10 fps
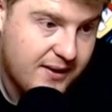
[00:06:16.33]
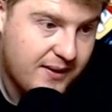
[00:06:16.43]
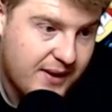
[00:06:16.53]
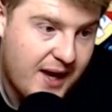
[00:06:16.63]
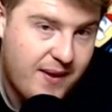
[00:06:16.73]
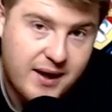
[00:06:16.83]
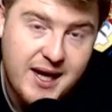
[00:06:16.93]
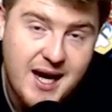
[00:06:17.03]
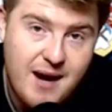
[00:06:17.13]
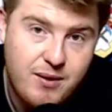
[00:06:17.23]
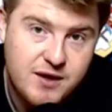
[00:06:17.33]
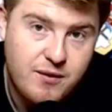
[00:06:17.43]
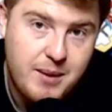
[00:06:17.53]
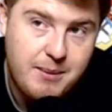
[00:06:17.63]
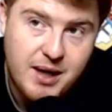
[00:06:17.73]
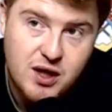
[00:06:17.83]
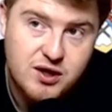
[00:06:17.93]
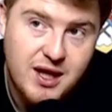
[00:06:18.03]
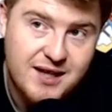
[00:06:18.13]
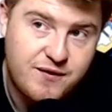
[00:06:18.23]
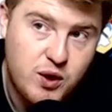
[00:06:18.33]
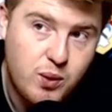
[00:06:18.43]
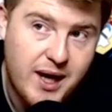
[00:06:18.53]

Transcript: they're the key areas for me because last few